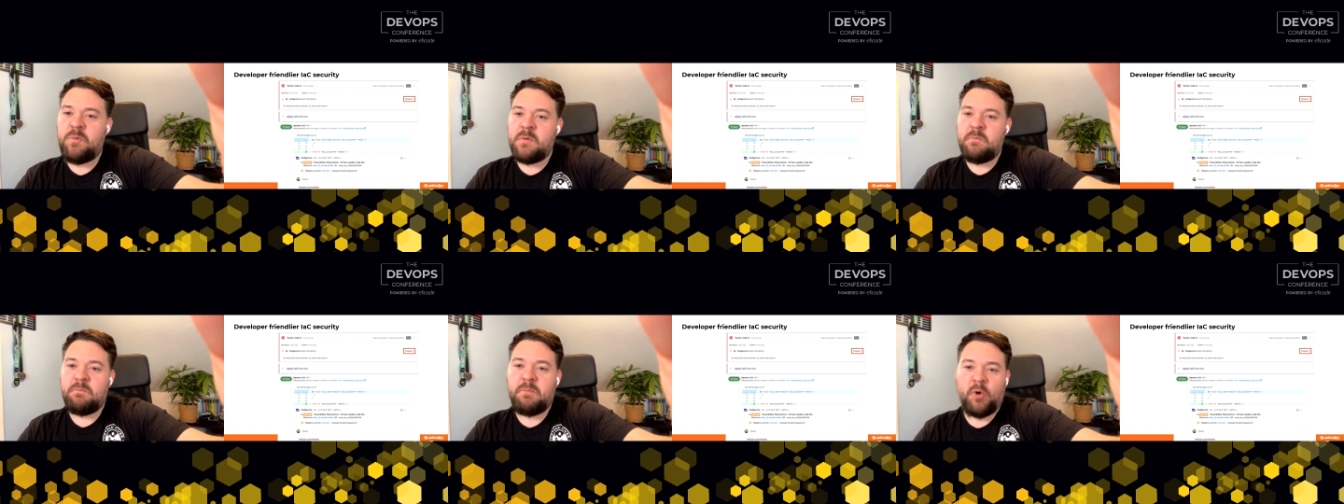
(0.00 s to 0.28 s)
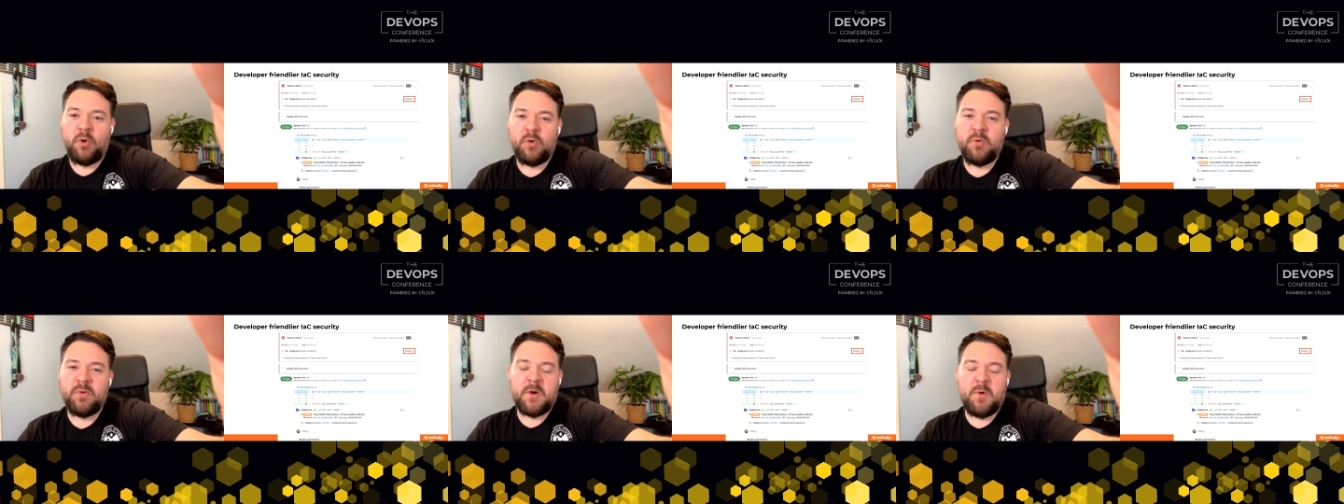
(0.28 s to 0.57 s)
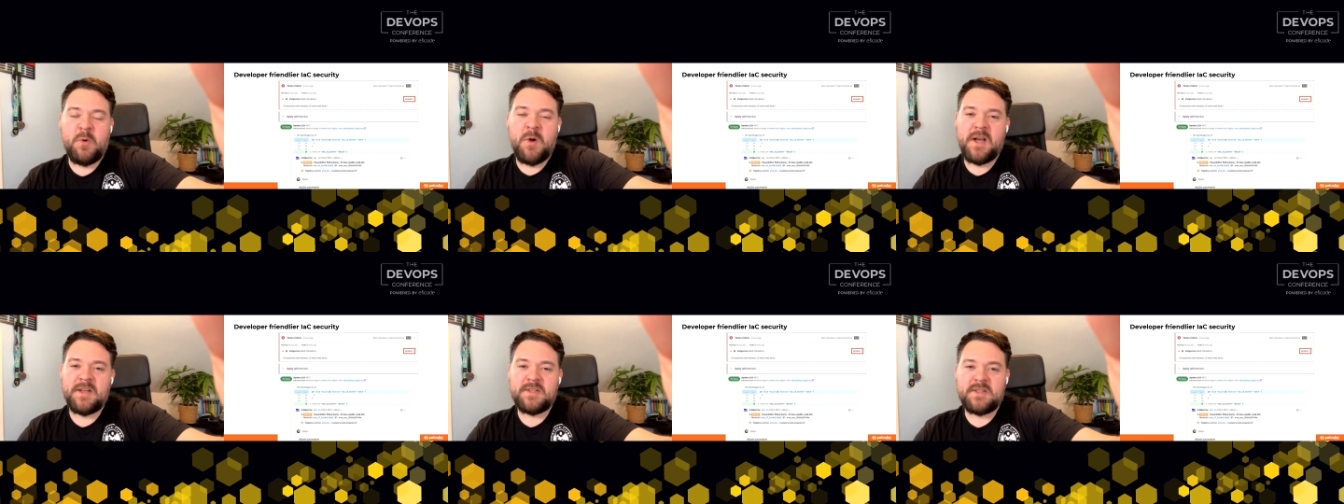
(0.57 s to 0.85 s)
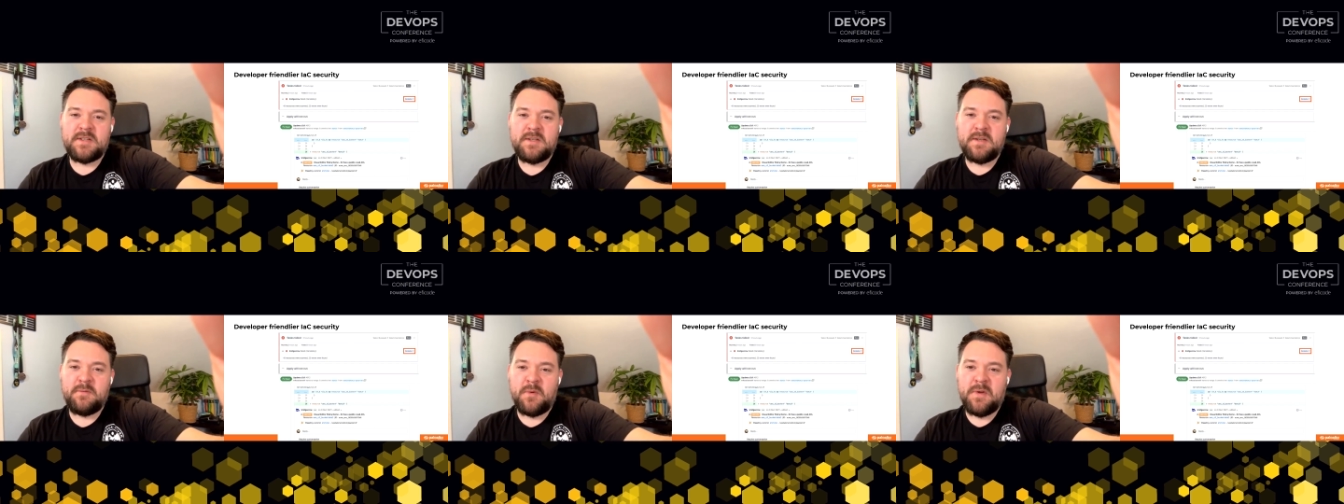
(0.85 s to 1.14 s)
open pull
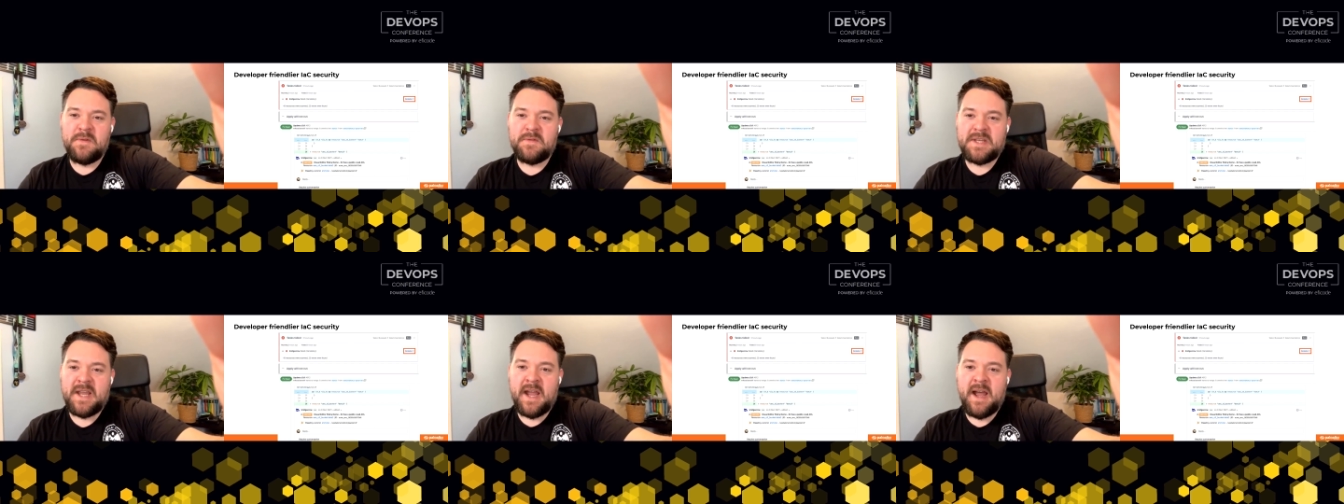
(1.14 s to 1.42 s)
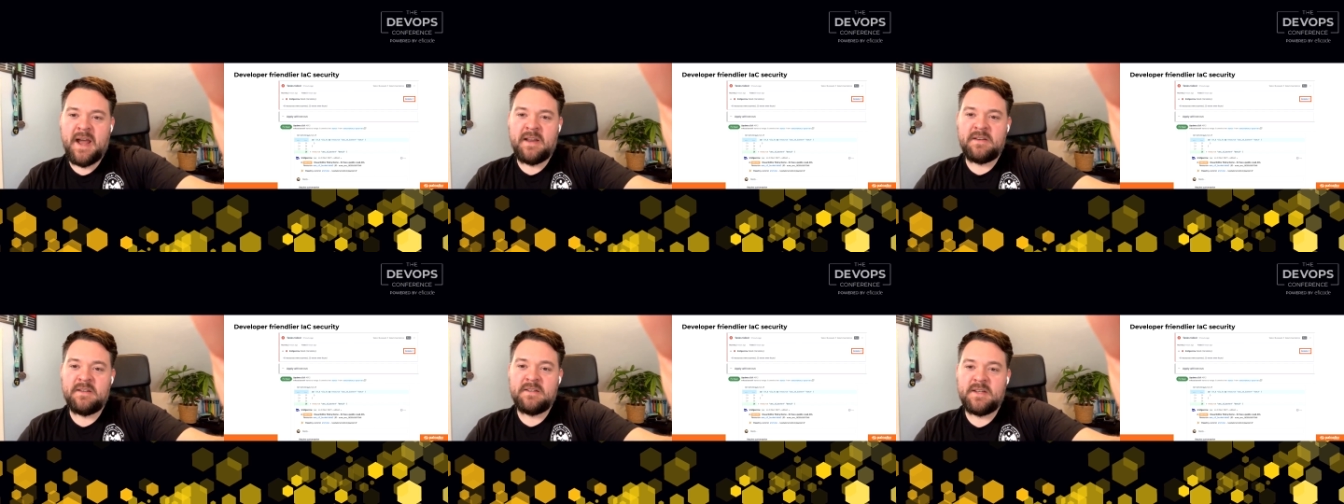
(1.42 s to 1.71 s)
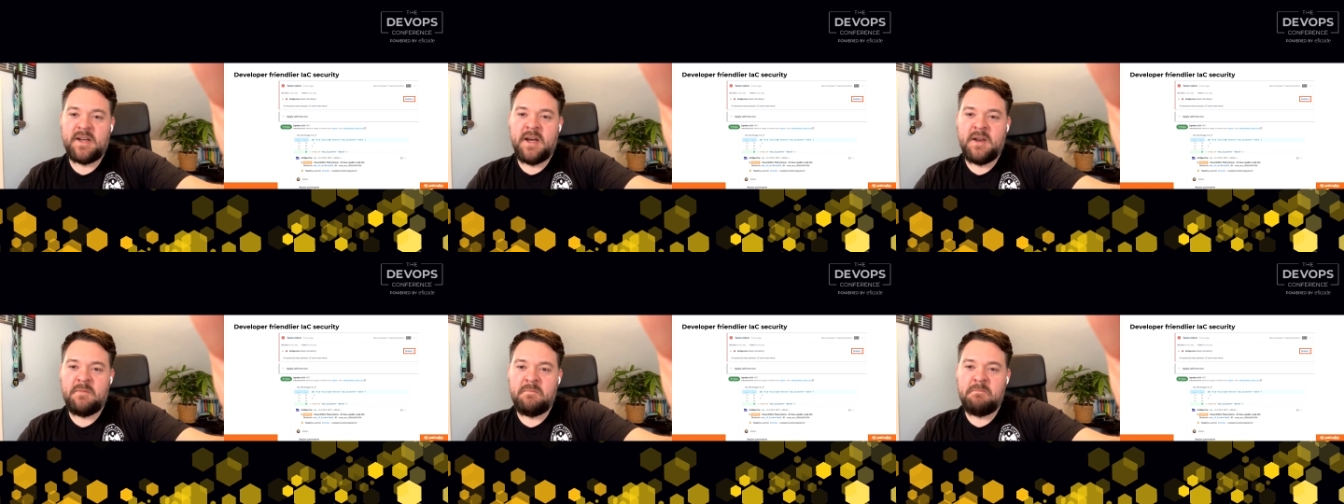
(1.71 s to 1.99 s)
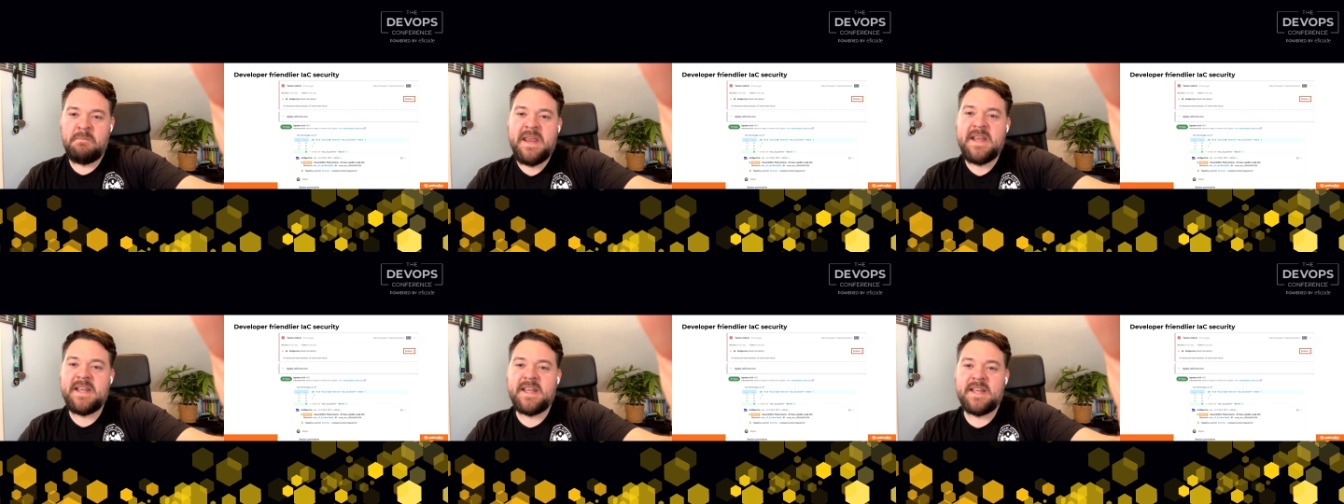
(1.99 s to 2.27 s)
request we scanned
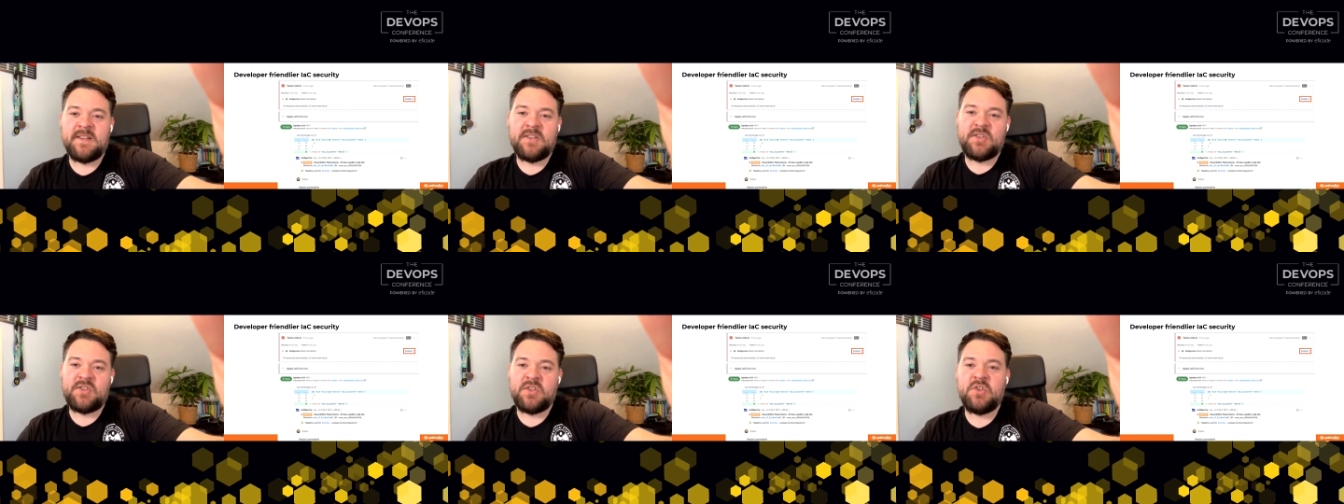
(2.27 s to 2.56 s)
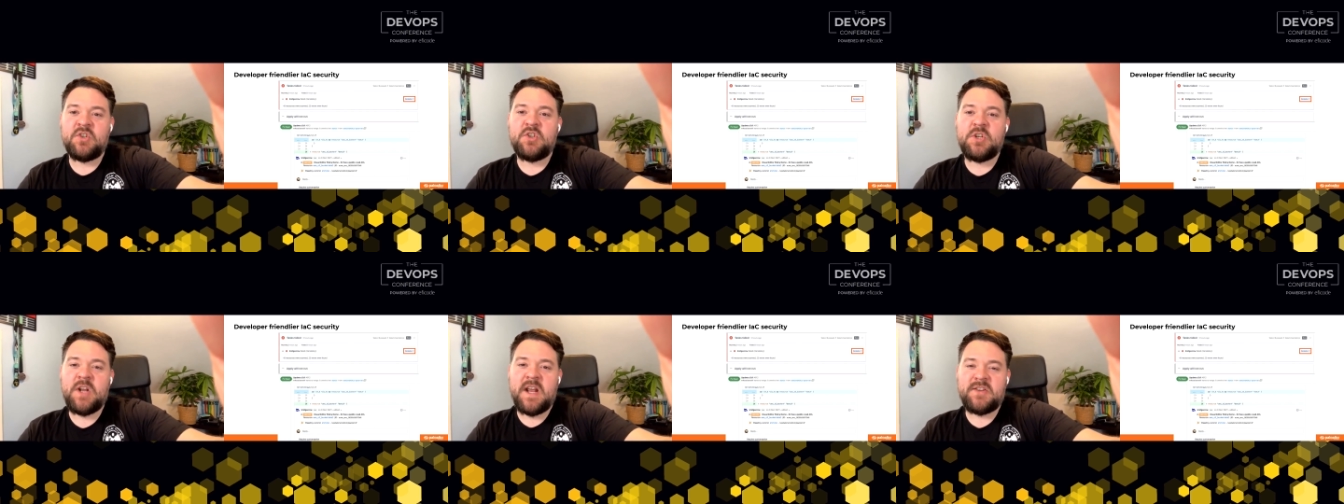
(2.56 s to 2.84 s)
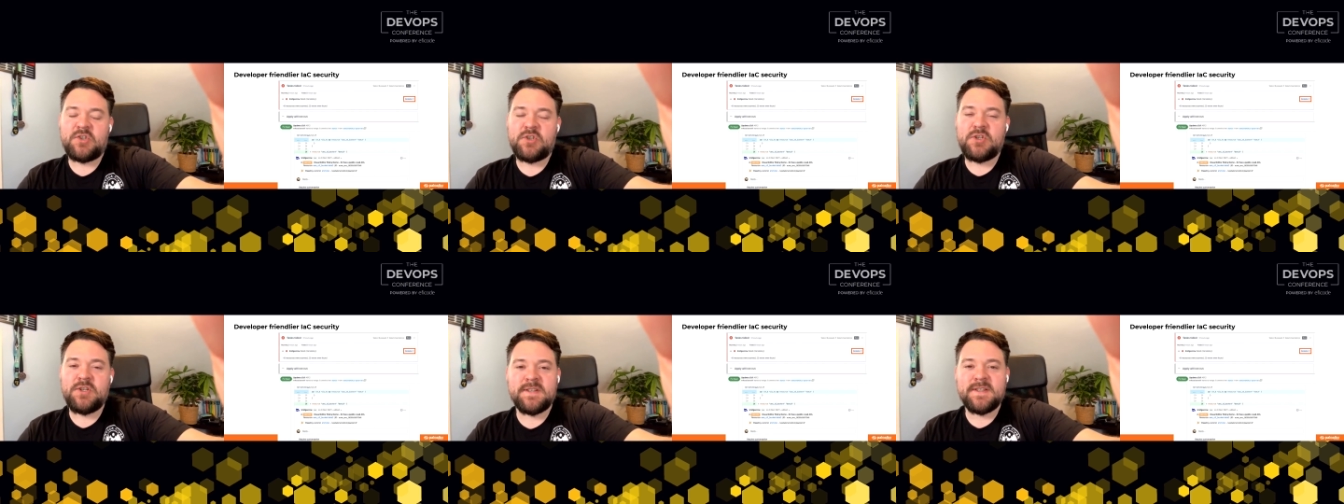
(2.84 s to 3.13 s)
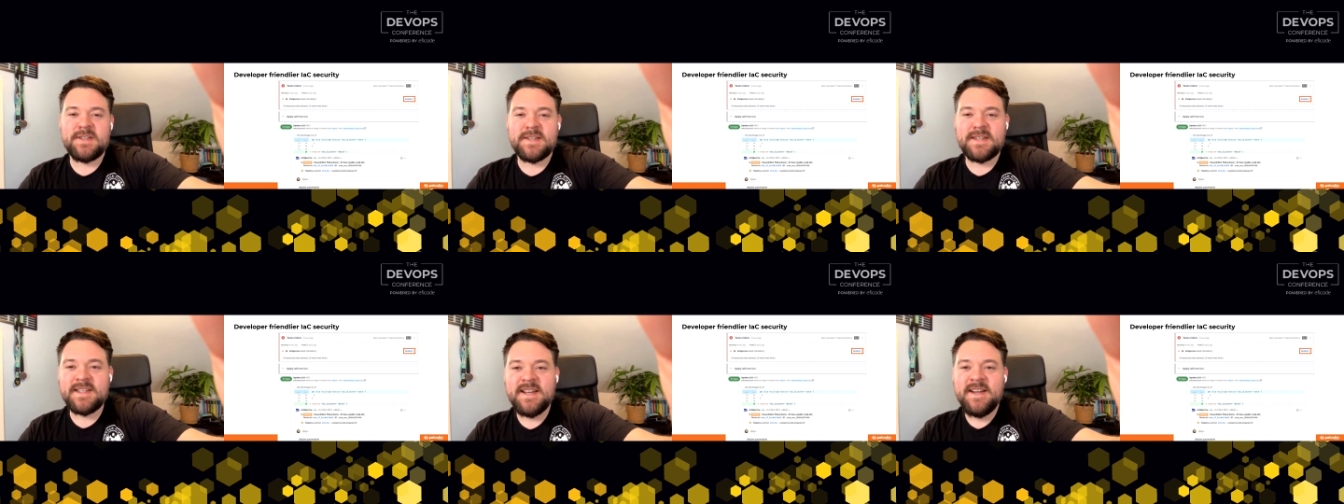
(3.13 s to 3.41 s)
and making
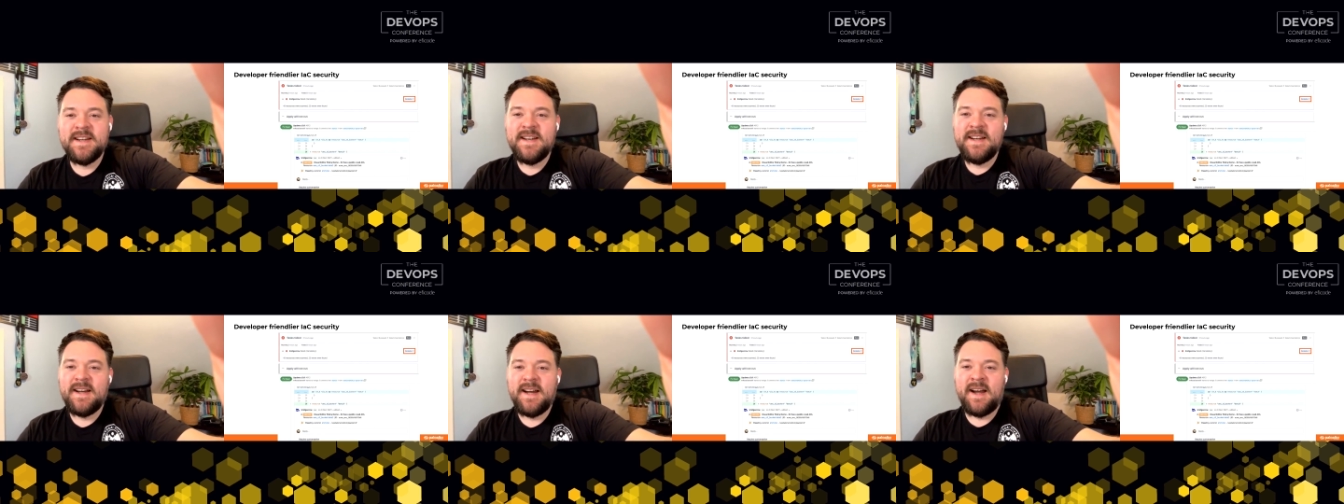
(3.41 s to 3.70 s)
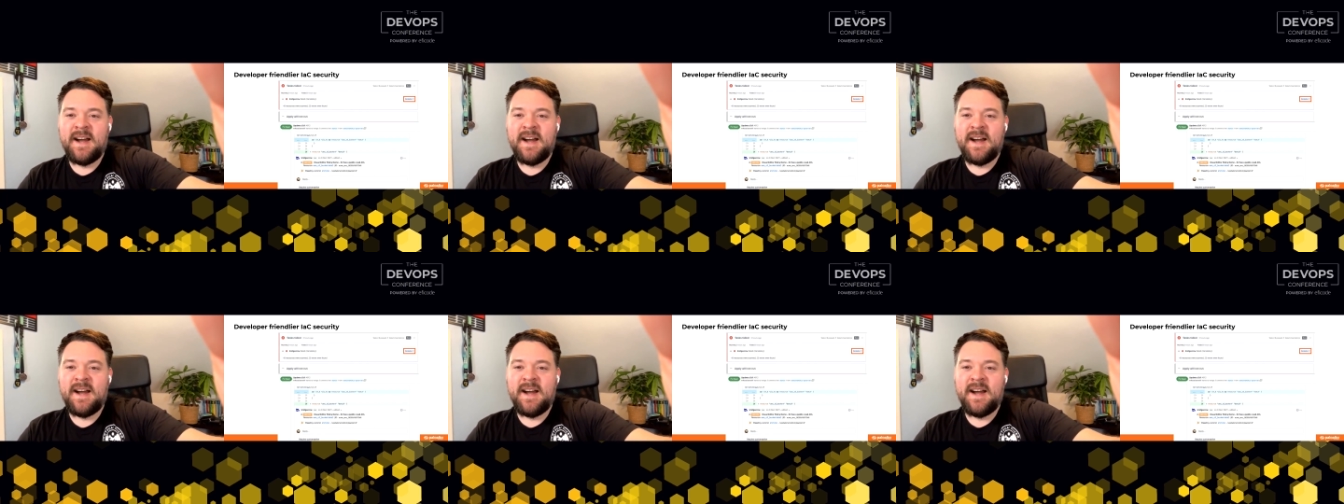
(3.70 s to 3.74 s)
suggestions